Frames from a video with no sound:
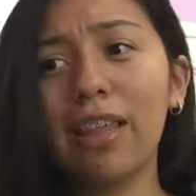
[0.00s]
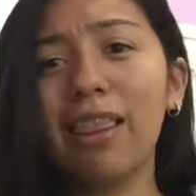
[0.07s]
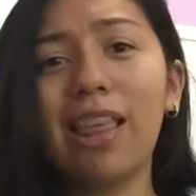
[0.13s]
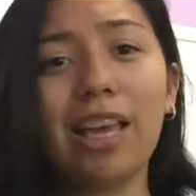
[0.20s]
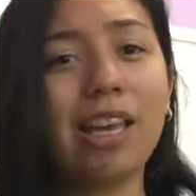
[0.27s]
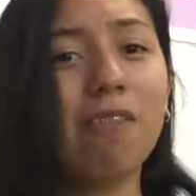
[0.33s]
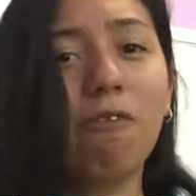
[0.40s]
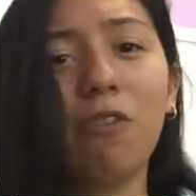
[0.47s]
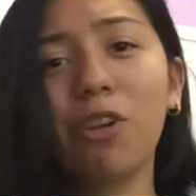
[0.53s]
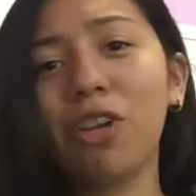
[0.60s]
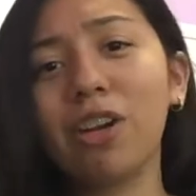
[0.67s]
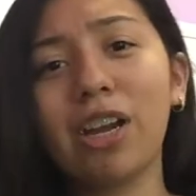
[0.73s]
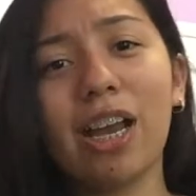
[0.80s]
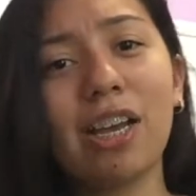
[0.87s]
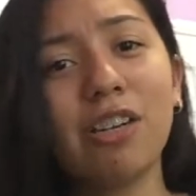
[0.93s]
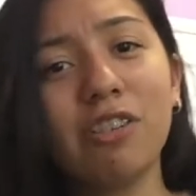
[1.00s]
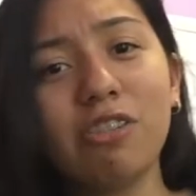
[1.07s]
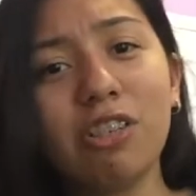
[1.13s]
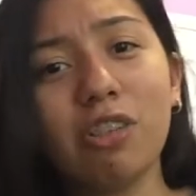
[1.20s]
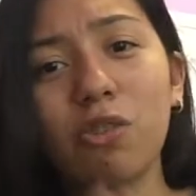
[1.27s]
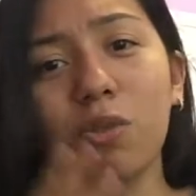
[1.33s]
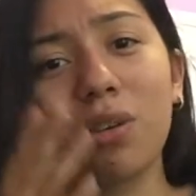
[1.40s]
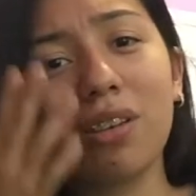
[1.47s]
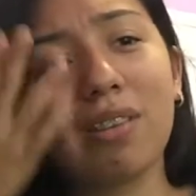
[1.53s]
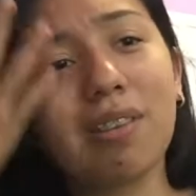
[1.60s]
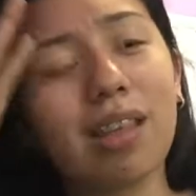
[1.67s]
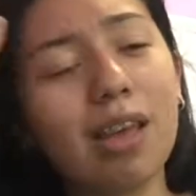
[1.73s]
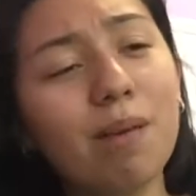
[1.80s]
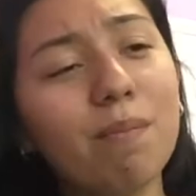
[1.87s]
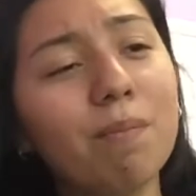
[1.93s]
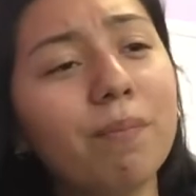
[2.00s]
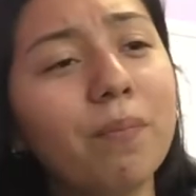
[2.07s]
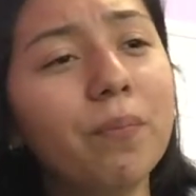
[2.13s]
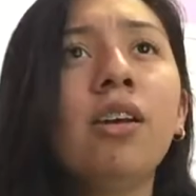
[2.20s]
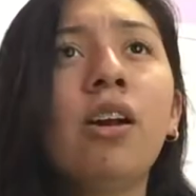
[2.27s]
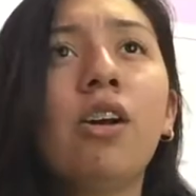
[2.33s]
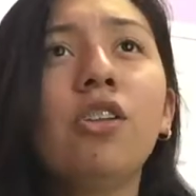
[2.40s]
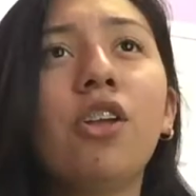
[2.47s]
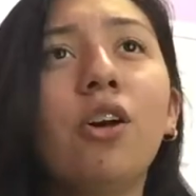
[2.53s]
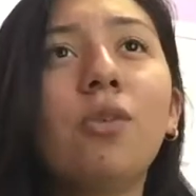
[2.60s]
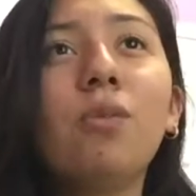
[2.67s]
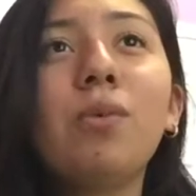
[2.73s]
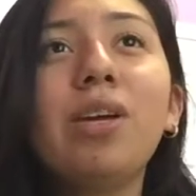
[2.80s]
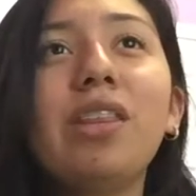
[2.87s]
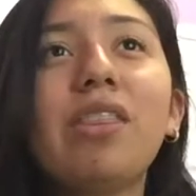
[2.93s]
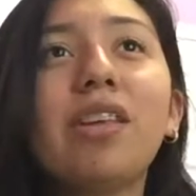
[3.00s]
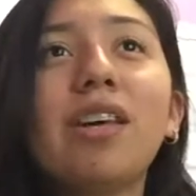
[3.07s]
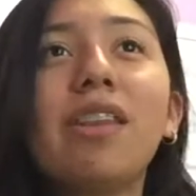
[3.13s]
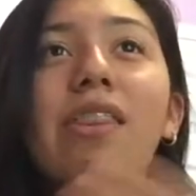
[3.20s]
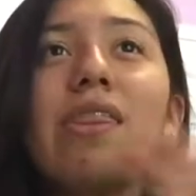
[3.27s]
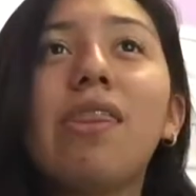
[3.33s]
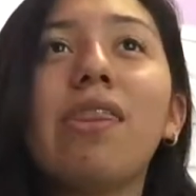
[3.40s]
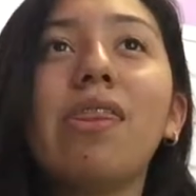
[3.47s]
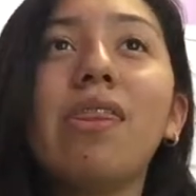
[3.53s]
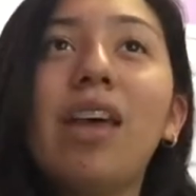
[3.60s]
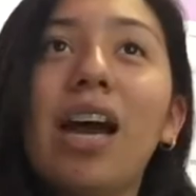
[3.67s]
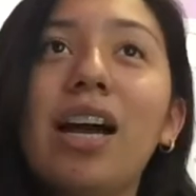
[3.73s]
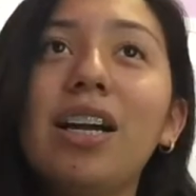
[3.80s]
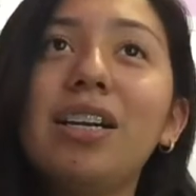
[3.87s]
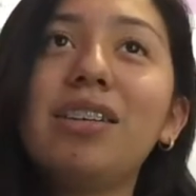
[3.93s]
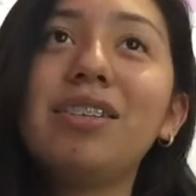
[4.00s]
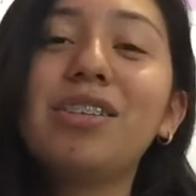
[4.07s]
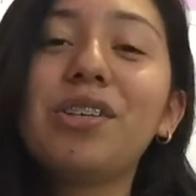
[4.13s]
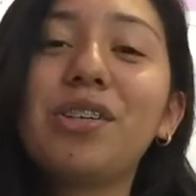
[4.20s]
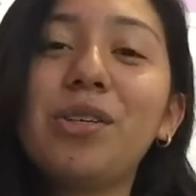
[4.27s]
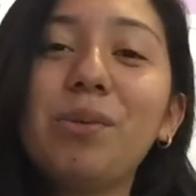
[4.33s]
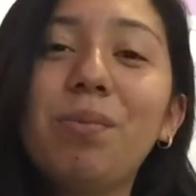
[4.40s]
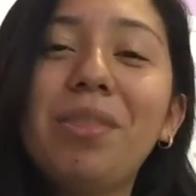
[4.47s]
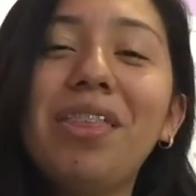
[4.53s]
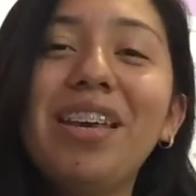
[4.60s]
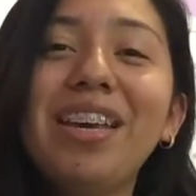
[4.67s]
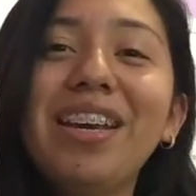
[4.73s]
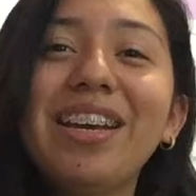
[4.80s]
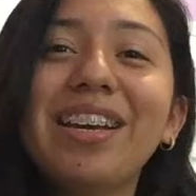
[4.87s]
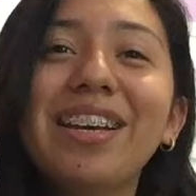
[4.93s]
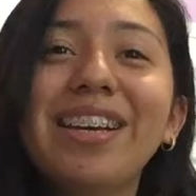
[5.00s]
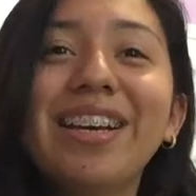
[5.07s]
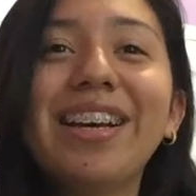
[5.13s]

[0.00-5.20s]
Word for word: they can figure energy towards them along with that group thing